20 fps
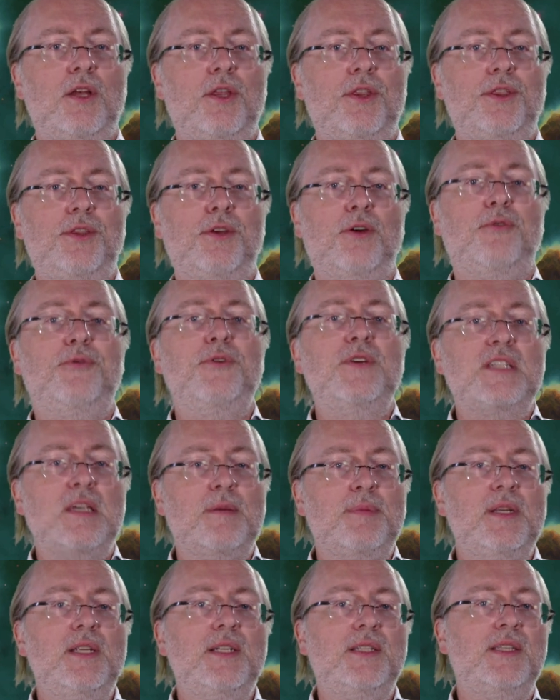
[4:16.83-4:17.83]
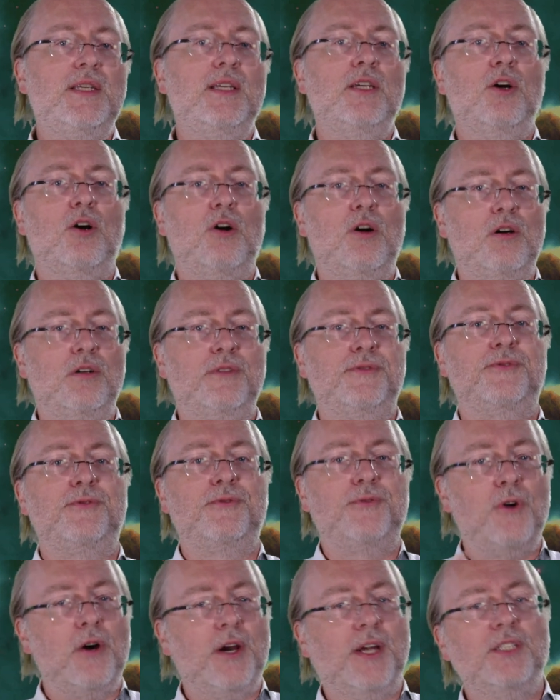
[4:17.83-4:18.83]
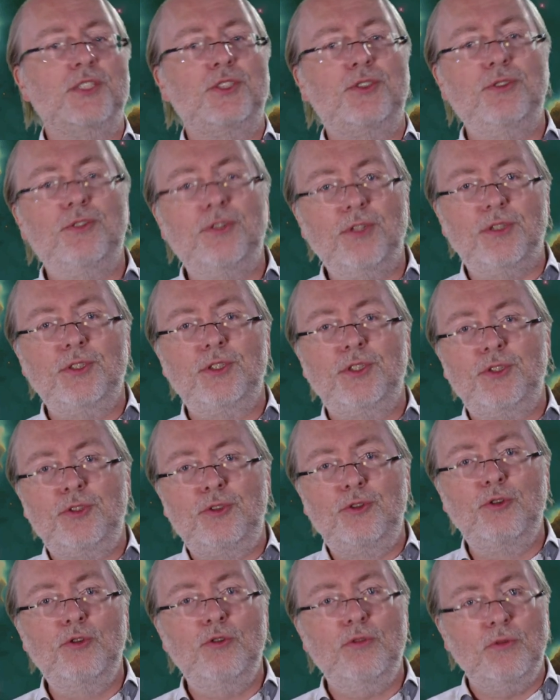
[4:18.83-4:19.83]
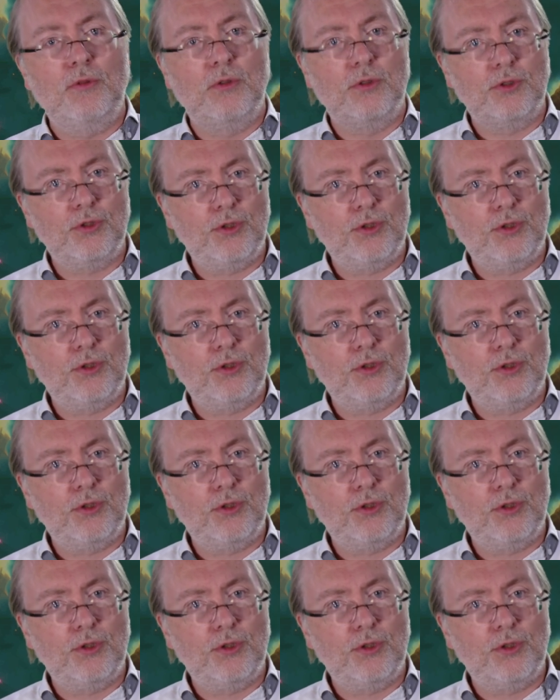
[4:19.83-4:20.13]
the feasibility of foreign students to